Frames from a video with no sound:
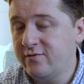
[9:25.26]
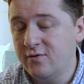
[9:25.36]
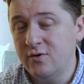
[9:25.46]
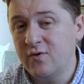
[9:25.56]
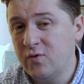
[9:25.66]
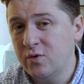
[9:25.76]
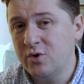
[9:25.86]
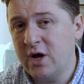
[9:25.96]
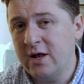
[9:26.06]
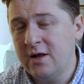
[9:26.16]
Chronos
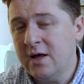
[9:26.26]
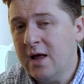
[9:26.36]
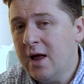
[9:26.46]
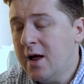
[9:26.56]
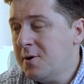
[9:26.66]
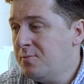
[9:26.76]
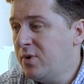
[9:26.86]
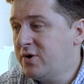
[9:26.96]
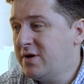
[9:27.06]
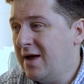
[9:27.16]
photo channel,
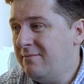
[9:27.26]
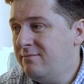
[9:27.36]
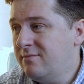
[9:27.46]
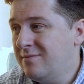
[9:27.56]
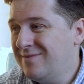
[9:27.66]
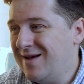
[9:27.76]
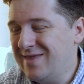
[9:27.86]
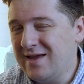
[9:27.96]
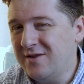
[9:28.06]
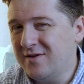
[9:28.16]
but I
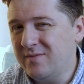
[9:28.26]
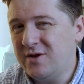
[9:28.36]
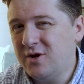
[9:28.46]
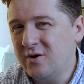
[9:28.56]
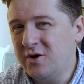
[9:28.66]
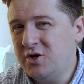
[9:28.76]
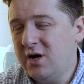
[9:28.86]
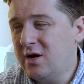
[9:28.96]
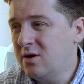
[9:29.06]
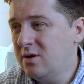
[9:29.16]
think he does a bit
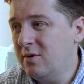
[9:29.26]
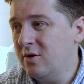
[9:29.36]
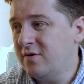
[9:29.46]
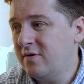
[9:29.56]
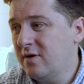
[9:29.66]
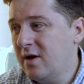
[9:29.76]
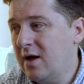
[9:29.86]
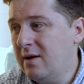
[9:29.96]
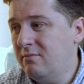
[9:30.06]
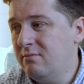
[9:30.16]
tongue-in-cheek, to be honest.
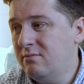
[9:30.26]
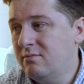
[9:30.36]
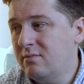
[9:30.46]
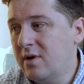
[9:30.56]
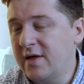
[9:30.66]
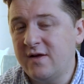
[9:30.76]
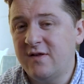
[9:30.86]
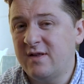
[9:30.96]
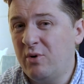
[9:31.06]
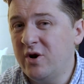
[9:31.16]
I think
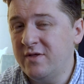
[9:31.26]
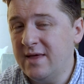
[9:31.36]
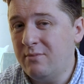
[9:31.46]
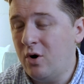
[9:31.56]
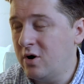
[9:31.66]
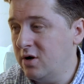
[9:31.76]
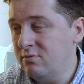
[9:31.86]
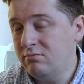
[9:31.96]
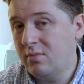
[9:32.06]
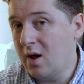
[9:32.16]
he's disappointed in their
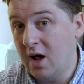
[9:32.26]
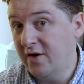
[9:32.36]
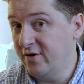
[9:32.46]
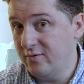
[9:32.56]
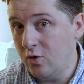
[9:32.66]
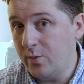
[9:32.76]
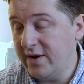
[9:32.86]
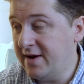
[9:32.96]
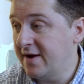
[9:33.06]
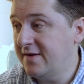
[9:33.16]
marketing, as are all
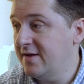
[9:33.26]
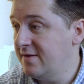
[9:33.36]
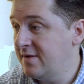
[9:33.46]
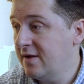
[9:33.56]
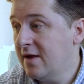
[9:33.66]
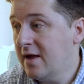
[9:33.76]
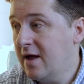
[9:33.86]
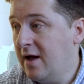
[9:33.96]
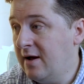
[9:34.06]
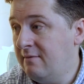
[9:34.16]
Pentaxians.
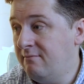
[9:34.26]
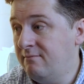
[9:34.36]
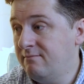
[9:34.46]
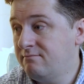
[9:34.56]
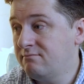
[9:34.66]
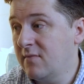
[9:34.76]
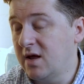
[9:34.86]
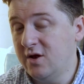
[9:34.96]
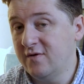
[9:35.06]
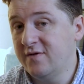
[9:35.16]

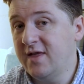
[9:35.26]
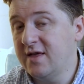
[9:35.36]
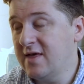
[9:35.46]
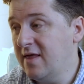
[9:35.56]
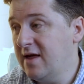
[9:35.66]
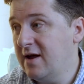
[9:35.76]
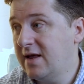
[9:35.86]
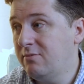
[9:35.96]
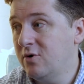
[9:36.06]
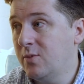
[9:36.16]
And he doesn't think that they're
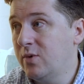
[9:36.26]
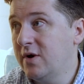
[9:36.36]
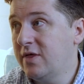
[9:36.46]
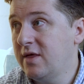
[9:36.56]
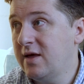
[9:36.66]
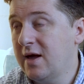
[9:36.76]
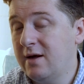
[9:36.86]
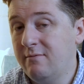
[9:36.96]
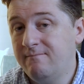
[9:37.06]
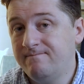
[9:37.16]
keeping up with
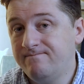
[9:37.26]
the